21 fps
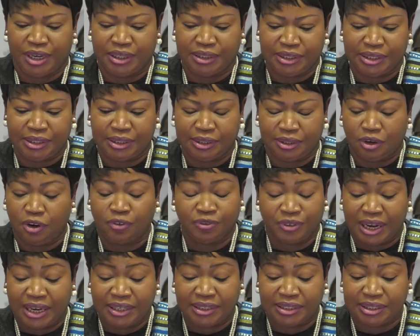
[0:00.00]

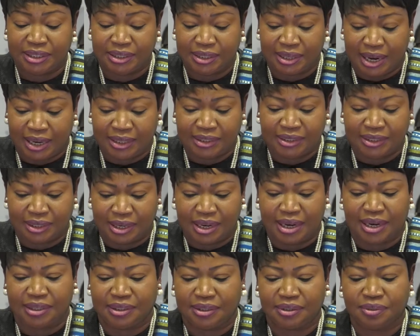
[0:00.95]

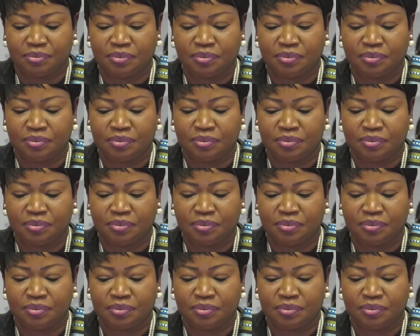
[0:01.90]
1999,